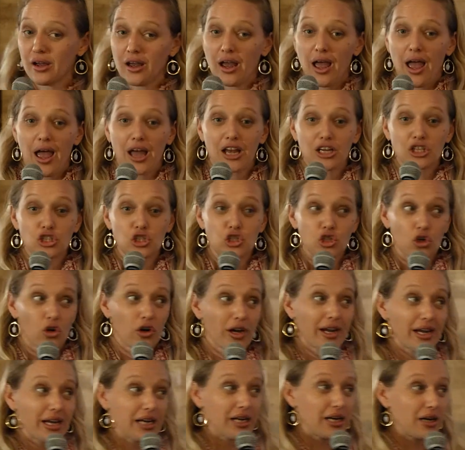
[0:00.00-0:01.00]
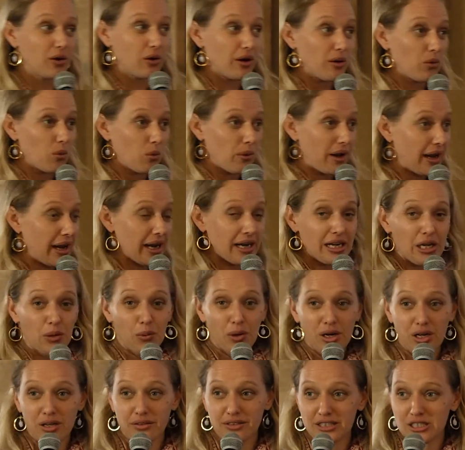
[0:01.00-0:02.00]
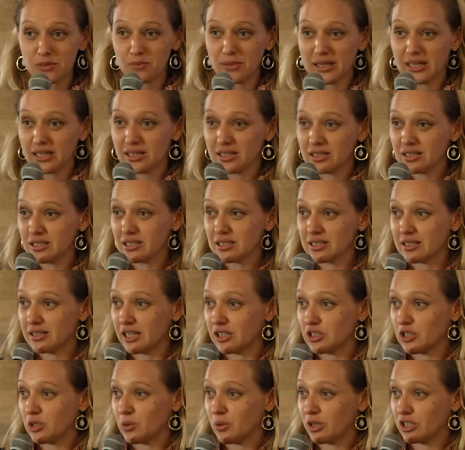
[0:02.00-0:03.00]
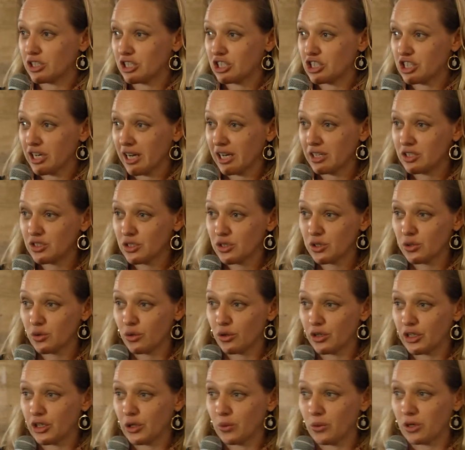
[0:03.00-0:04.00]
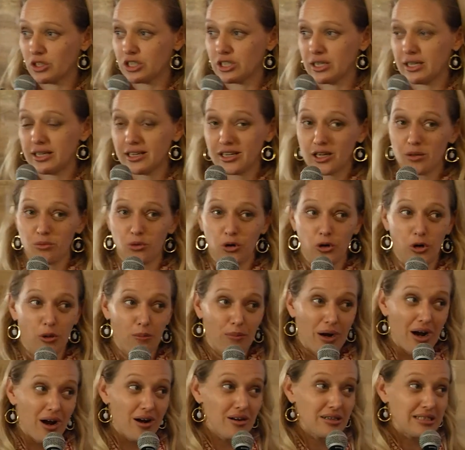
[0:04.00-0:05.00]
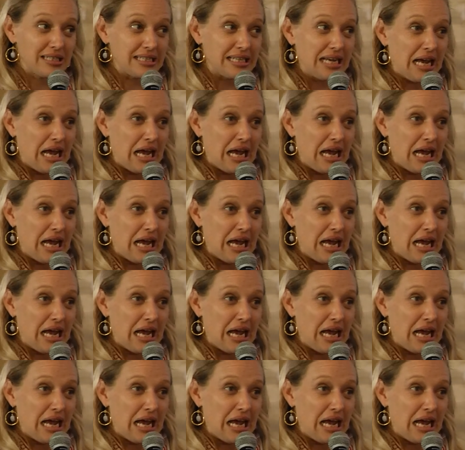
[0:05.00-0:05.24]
and join any one of the speakers that you want to chat to or you want to hear more about.